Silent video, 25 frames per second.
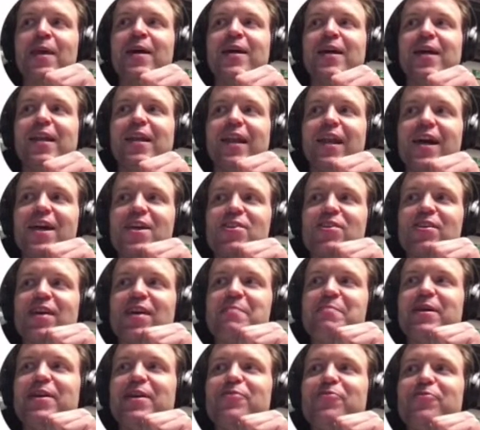Last
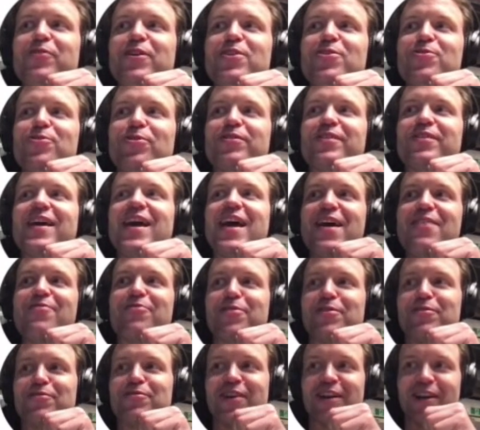time it featured
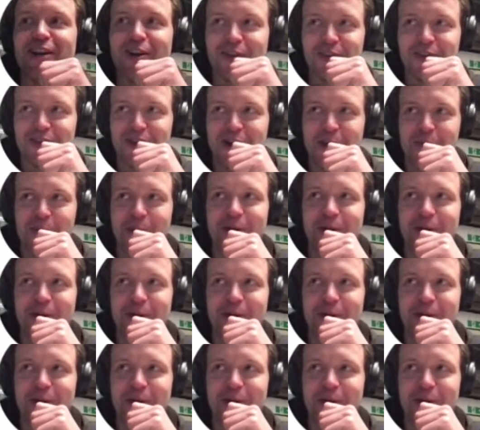everything on top.